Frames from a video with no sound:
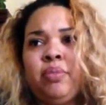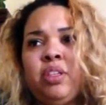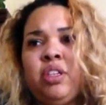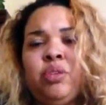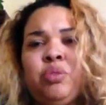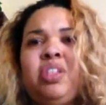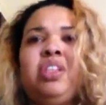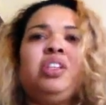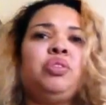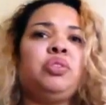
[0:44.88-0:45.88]
you know,
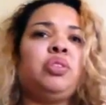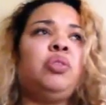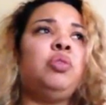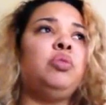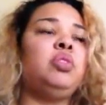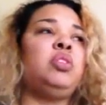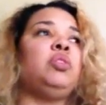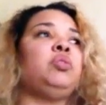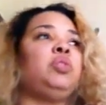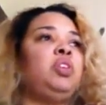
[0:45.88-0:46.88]
10 years old.
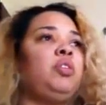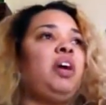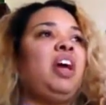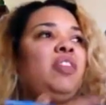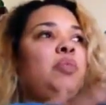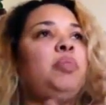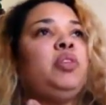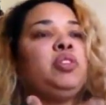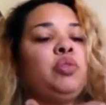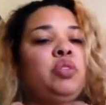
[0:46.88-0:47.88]
So, you know, I have the
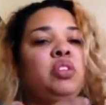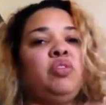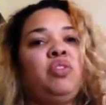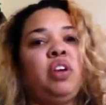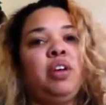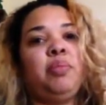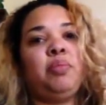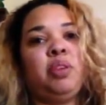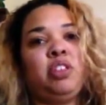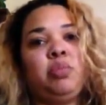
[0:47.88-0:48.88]
musical
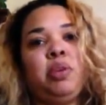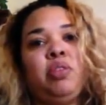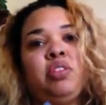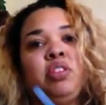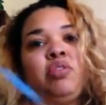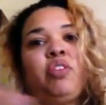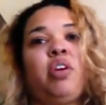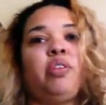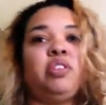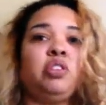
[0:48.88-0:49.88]
experience as
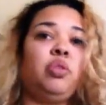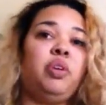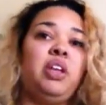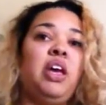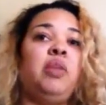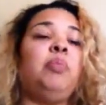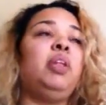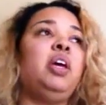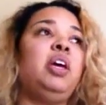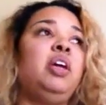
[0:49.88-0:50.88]
far as knowing how to
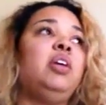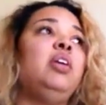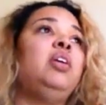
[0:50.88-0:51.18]
play.